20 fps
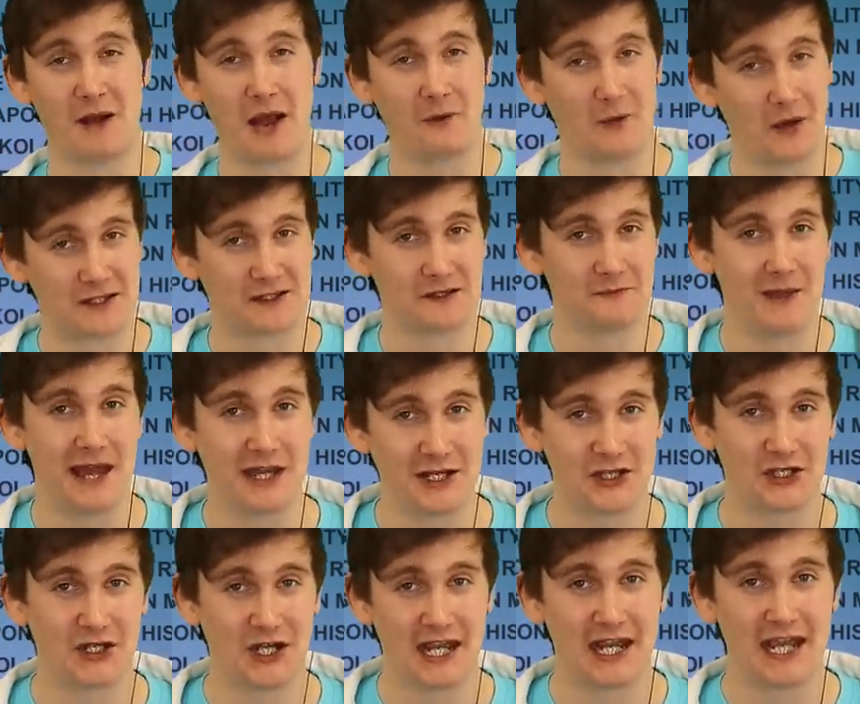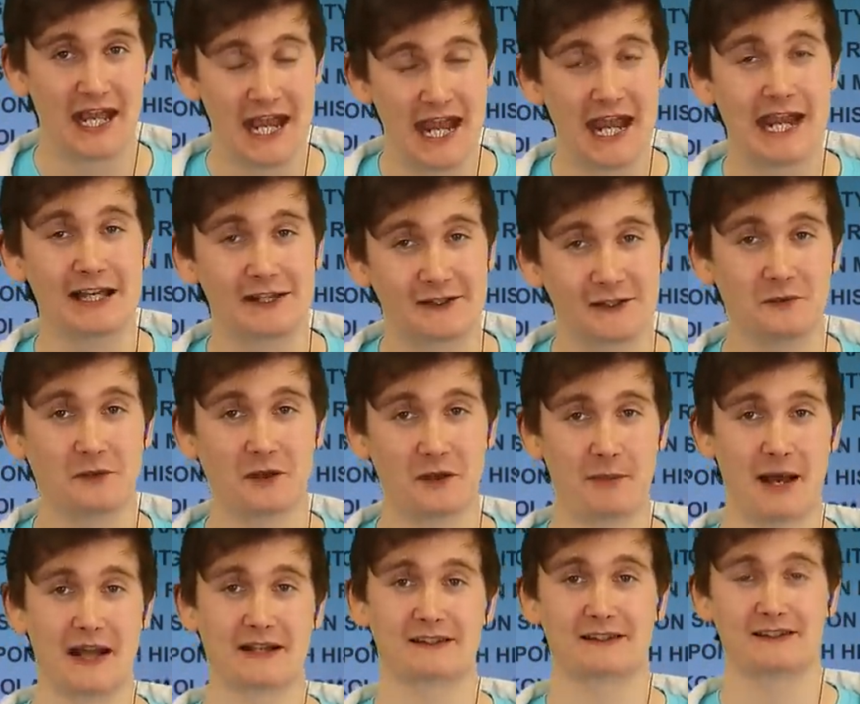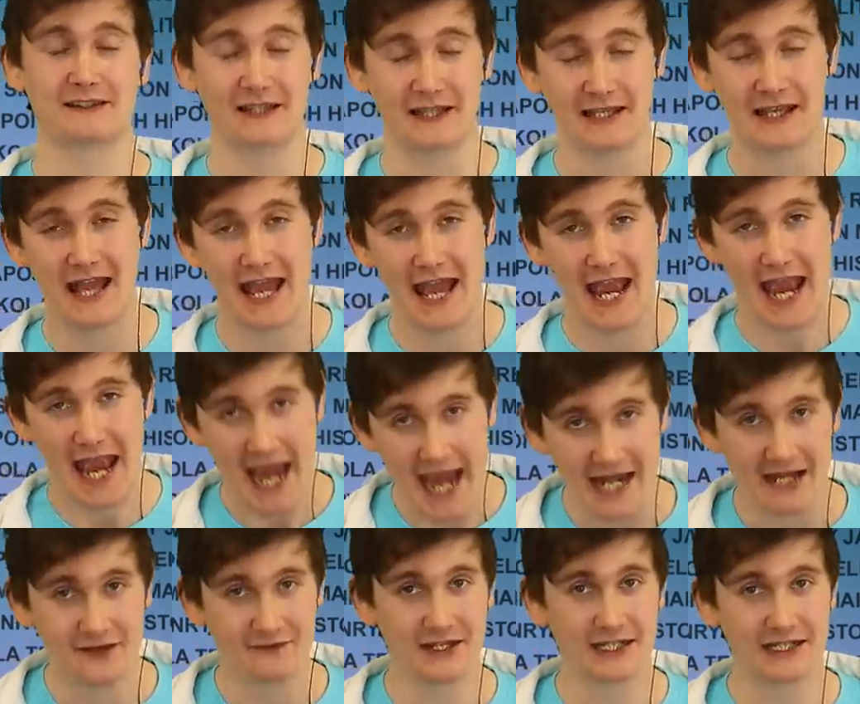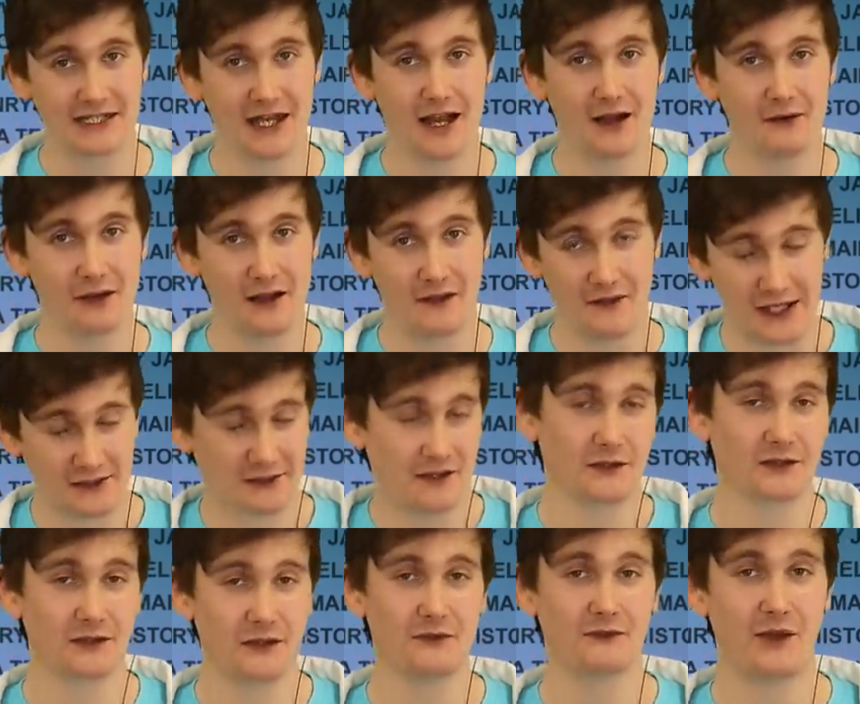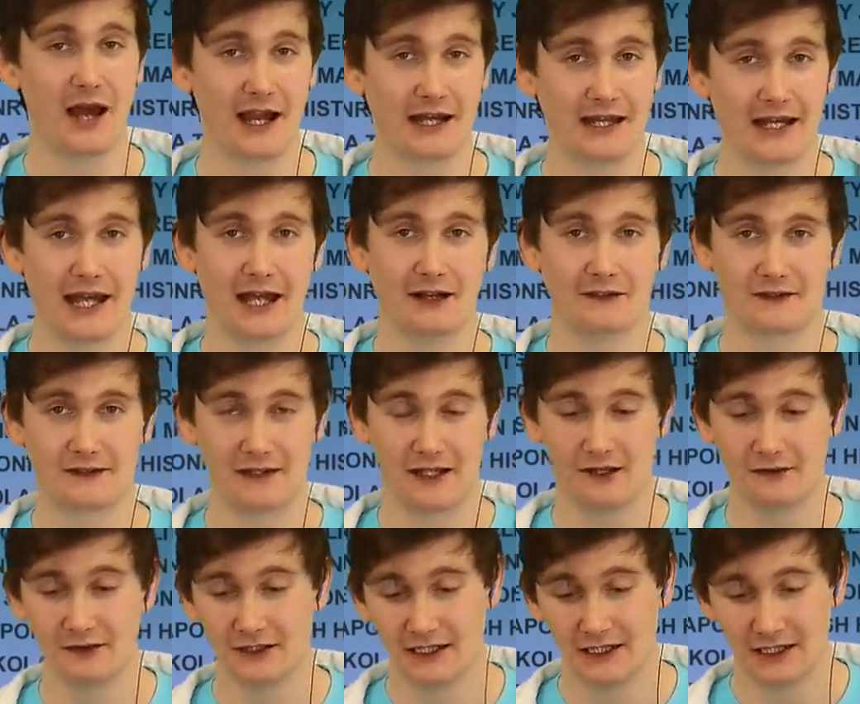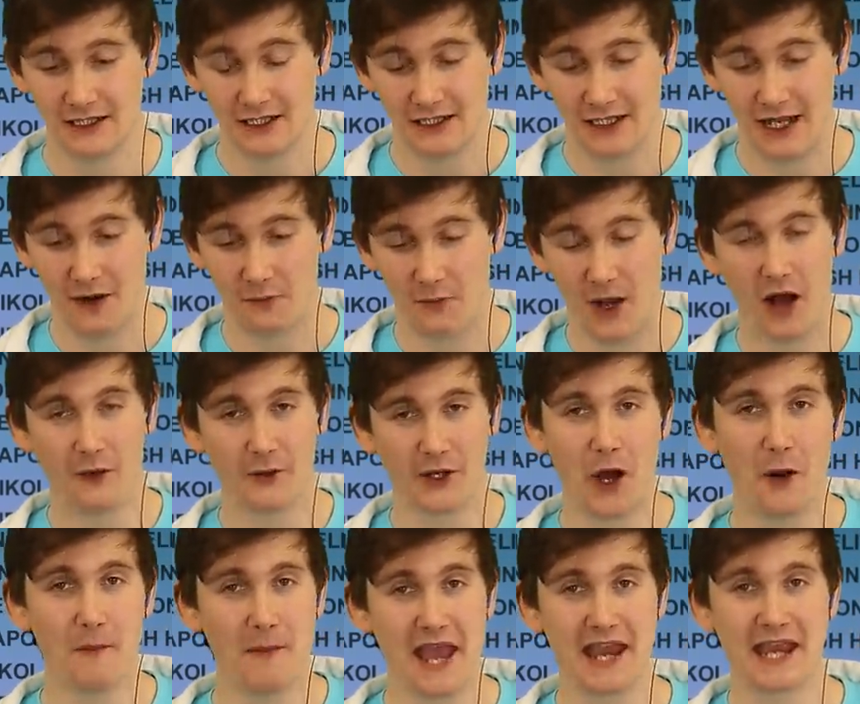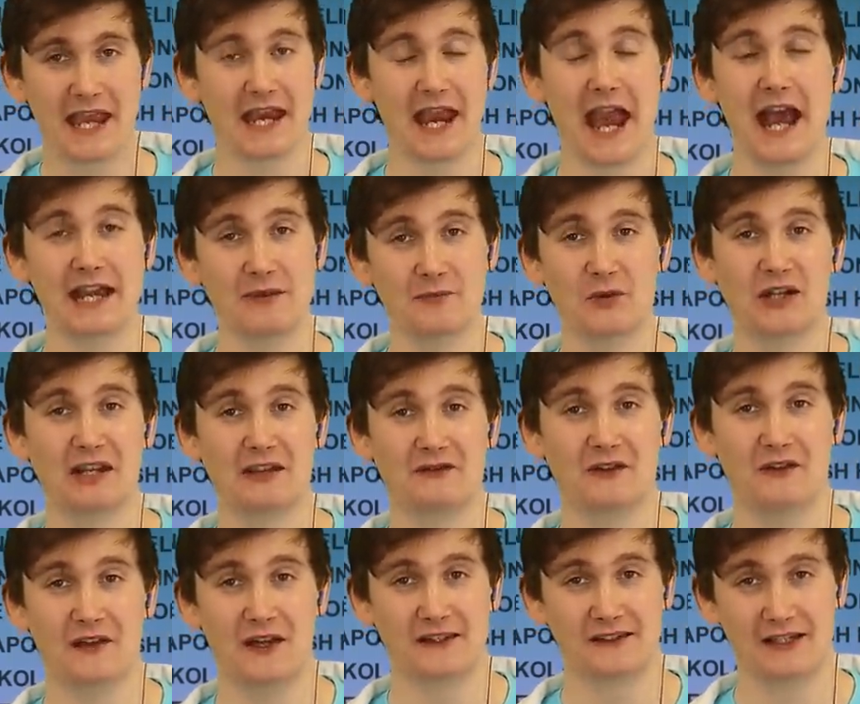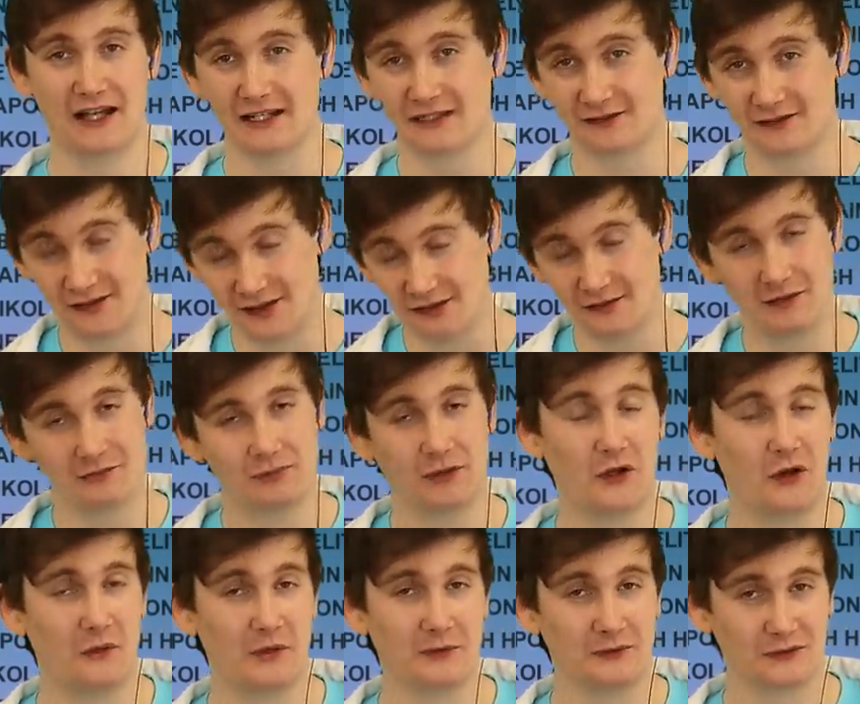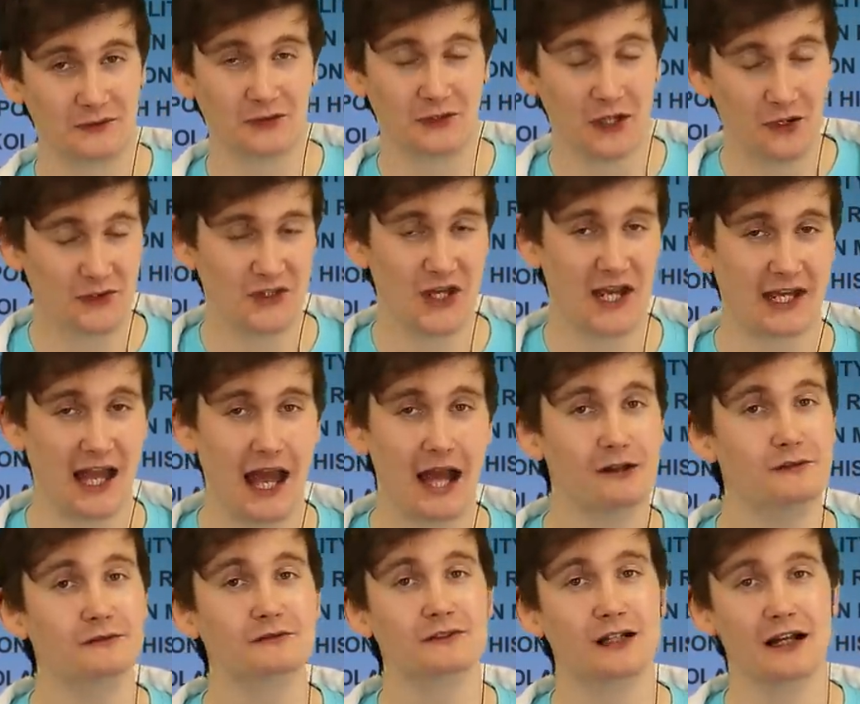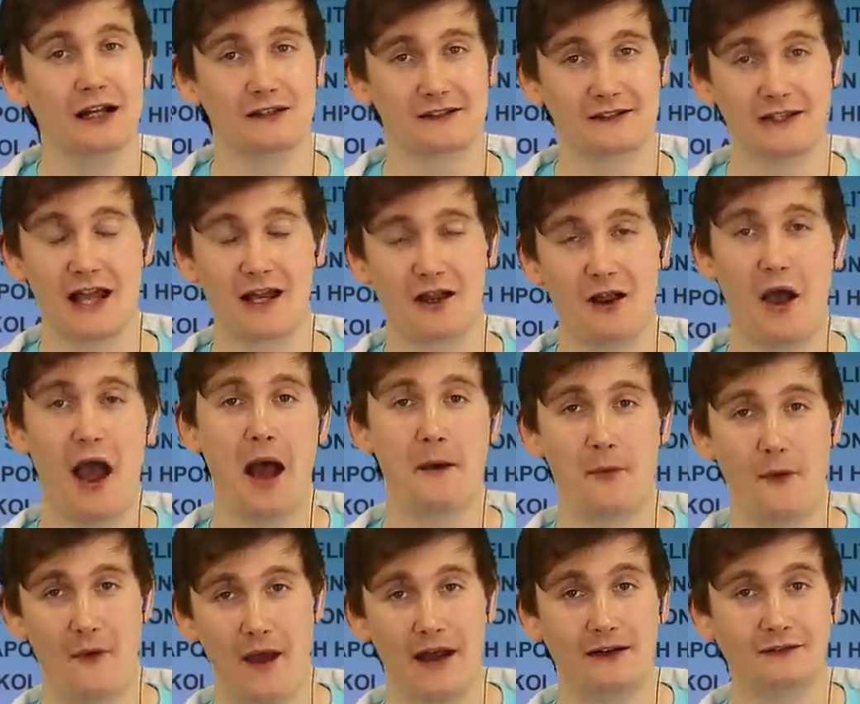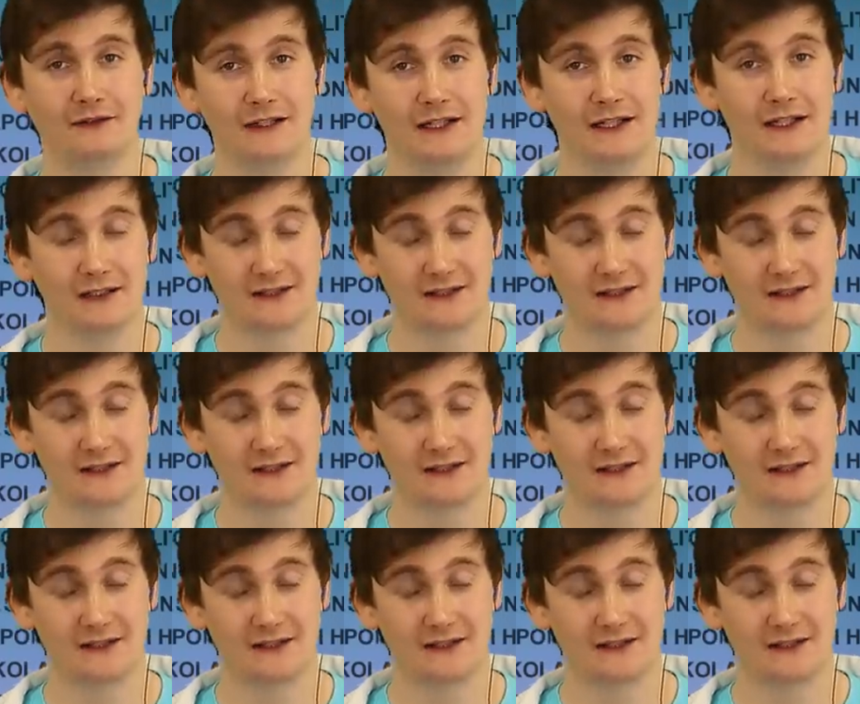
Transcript: I wanted to mention it in some capacity in a video, and that's what I'm doing right now. So uh, while we're not making any money for this, I do implore people to go check out uh, Saikou Apparel.